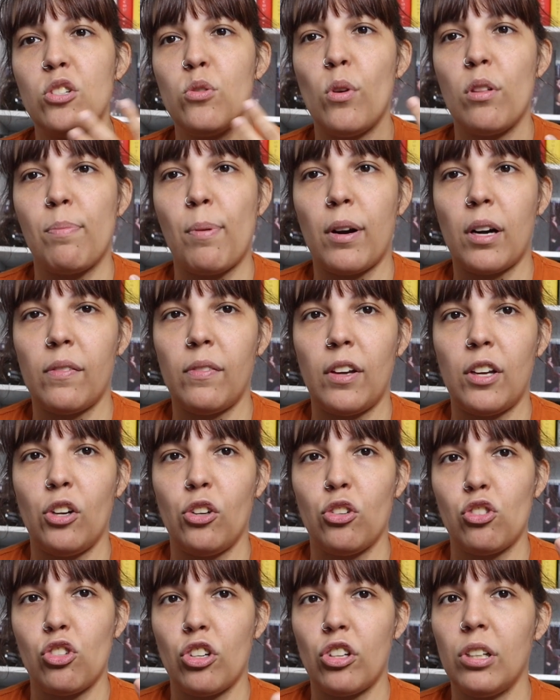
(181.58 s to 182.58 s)
to as part of
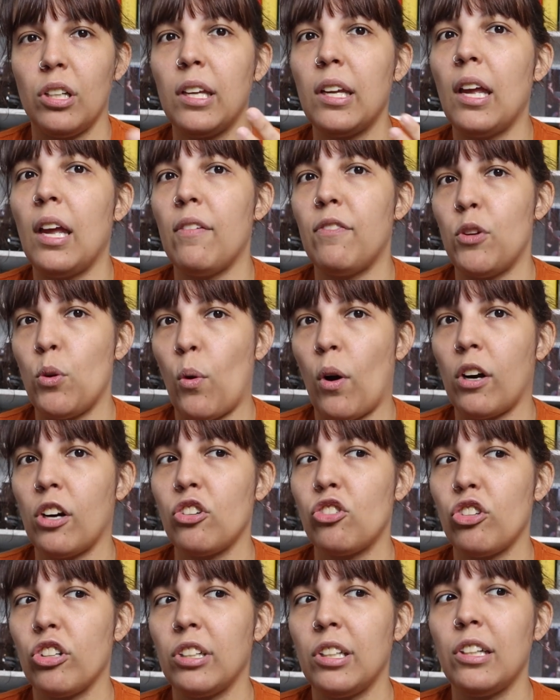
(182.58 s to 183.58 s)
your journaling. If you are
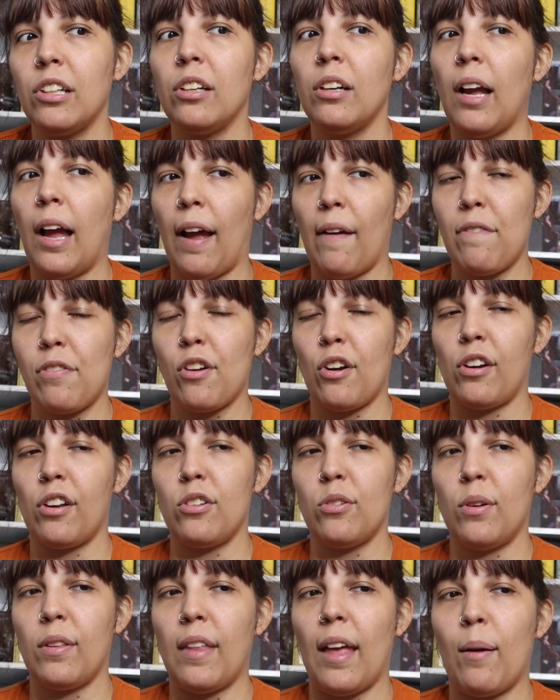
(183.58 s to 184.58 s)
a journaler, I've started
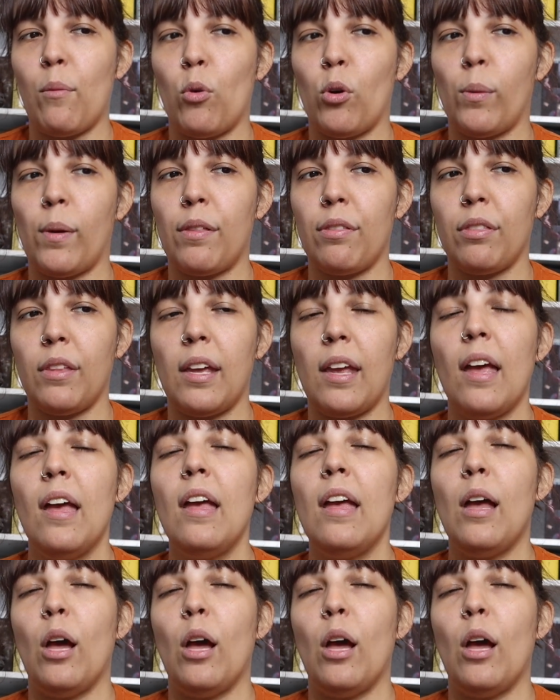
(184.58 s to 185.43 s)
doing that more recently,